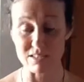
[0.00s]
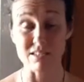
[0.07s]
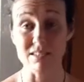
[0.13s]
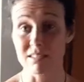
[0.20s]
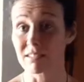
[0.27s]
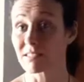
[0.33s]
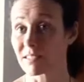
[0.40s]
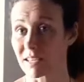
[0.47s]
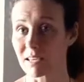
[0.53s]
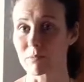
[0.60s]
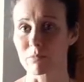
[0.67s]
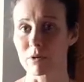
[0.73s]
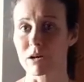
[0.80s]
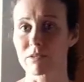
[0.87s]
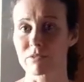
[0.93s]
is the
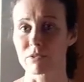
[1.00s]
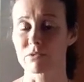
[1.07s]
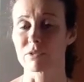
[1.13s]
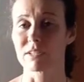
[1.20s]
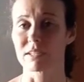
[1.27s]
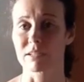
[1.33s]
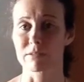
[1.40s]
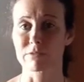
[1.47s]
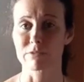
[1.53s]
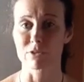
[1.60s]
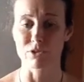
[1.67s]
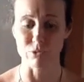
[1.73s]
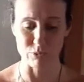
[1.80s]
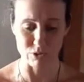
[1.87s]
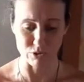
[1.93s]
theme of the reading for
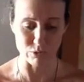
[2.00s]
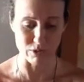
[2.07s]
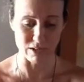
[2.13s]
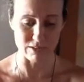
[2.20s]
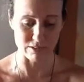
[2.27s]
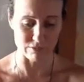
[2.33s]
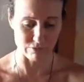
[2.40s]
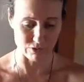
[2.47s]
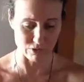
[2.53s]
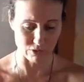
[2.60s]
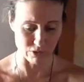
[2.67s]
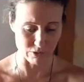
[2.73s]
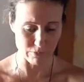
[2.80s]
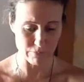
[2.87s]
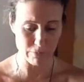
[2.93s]
you and your other,
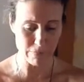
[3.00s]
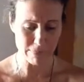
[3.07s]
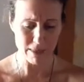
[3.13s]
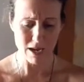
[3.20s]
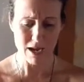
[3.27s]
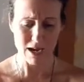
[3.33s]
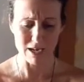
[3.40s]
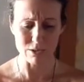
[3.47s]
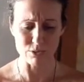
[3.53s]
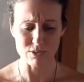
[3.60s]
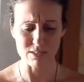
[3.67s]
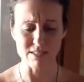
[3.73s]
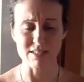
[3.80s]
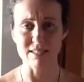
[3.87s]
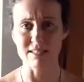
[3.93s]
Virgo. I also
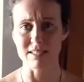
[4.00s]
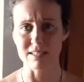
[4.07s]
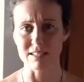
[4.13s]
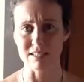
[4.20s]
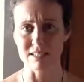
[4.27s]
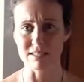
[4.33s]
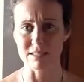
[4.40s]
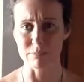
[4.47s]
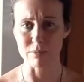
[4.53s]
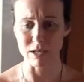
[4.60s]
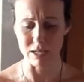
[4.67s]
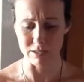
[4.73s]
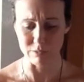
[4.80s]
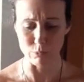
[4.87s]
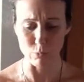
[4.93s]
see that there's some
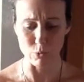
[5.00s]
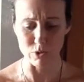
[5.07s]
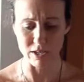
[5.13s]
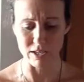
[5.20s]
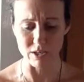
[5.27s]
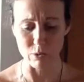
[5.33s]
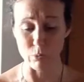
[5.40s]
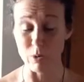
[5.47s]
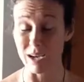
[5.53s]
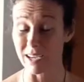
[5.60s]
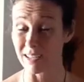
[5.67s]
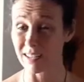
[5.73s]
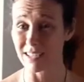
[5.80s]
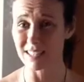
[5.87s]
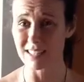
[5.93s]
kind of walking away
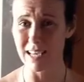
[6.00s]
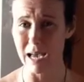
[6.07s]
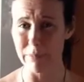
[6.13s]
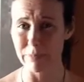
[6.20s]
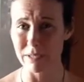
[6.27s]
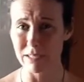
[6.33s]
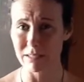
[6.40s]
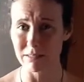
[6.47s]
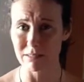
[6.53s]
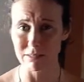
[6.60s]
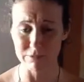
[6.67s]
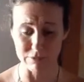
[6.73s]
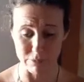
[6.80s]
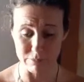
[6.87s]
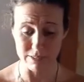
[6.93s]
that's happening
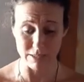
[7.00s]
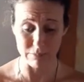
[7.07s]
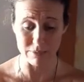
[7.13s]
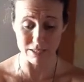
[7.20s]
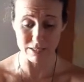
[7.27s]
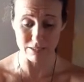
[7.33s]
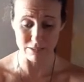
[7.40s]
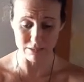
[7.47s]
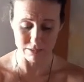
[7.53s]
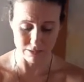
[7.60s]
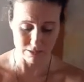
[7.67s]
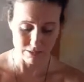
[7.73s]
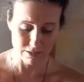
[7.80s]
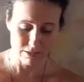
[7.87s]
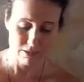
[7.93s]
from something.
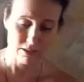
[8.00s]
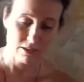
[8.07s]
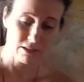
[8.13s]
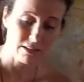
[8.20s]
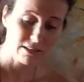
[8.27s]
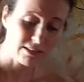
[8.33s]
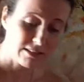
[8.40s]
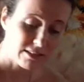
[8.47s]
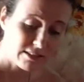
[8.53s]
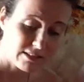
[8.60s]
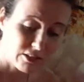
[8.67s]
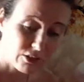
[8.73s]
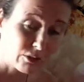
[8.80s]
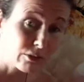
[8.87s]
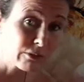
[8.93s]
This is the
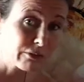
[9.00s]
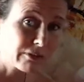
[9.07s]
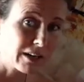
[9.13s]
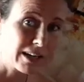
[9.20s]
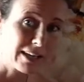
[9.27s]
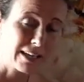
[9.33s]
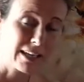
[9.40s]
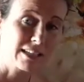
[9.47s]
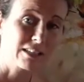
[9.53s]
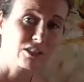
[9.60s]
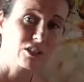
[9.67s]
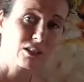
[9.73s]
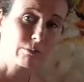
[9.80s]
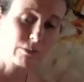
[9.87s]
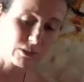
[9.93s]
unifying
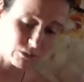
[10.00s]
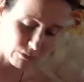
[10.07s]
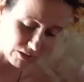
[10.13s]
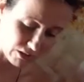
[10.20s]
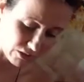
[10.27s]
energy between